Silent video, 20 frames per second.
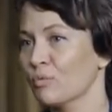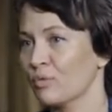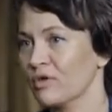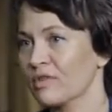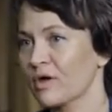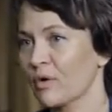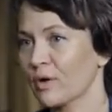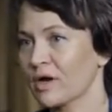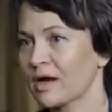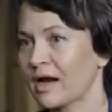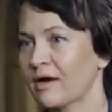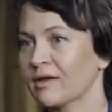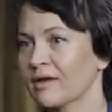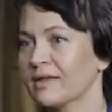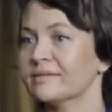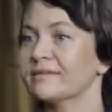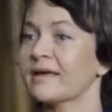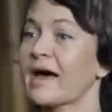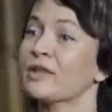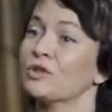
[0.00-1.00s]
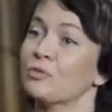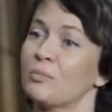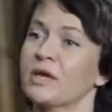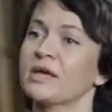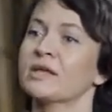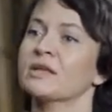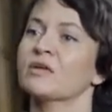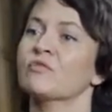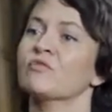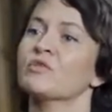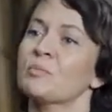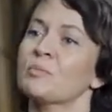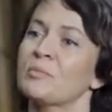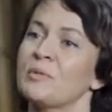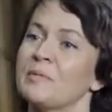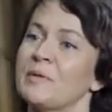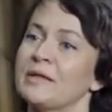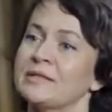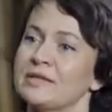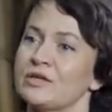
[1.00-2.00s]
with our clients at the beginning of the
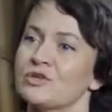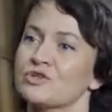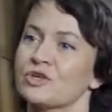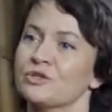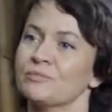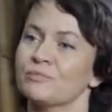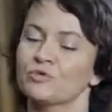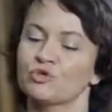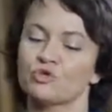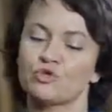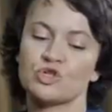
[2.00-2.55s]
implementation